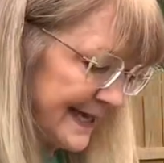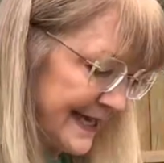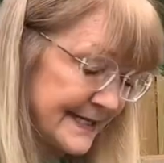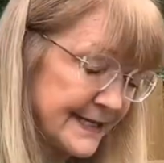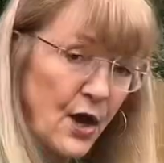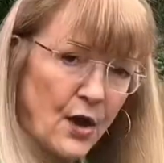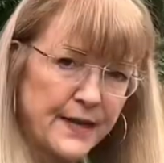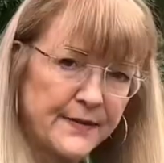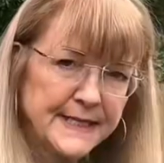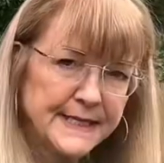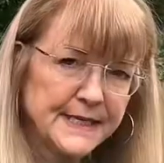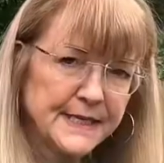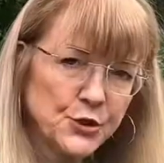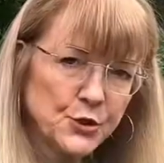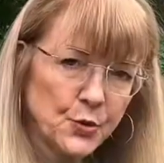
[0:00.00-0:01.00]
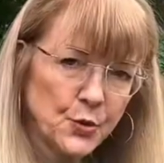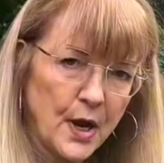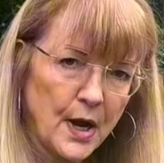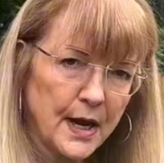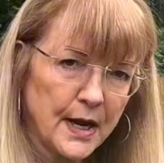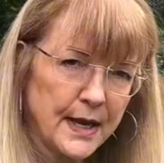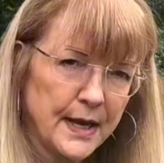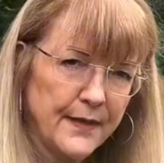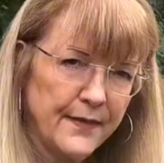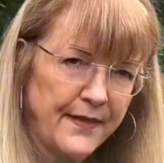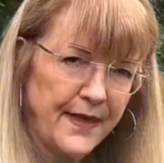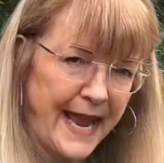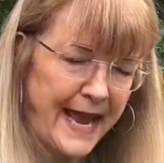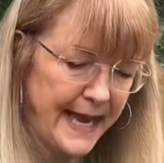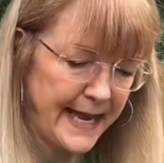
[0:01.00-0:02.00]
is a Trug
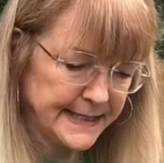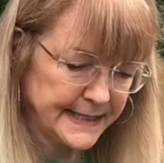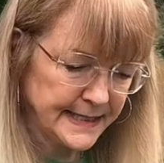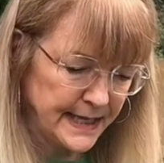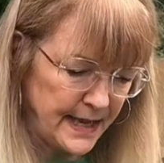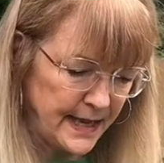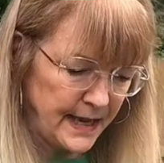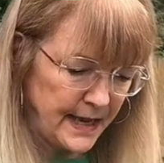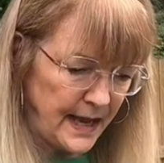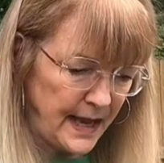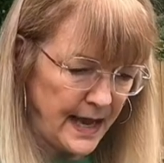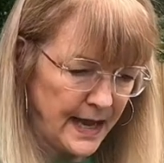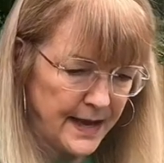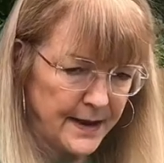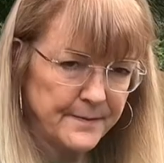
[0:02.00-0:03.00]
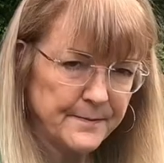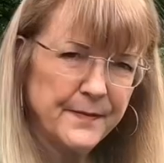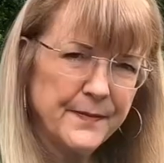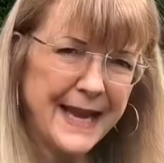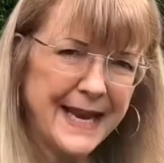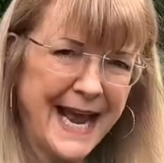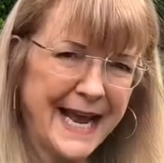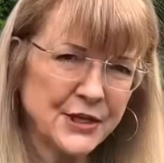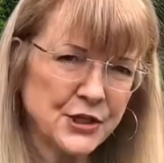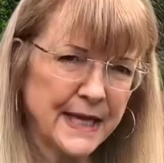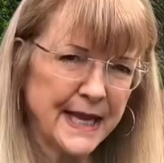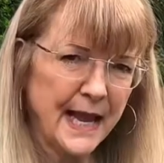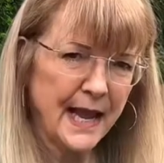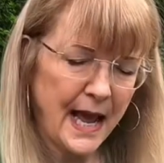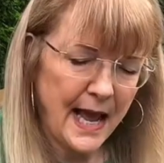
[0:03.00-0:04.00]
that. And
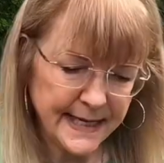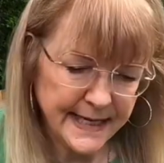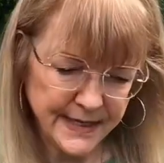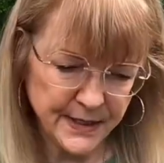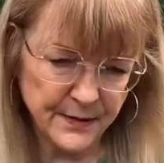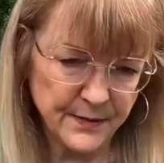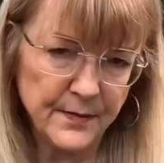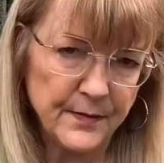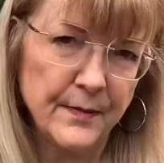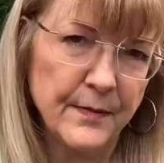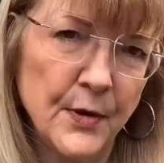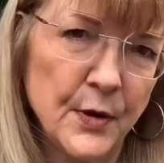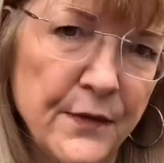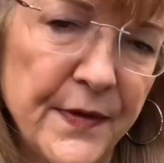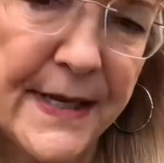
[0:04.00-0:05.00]
actually, I need to move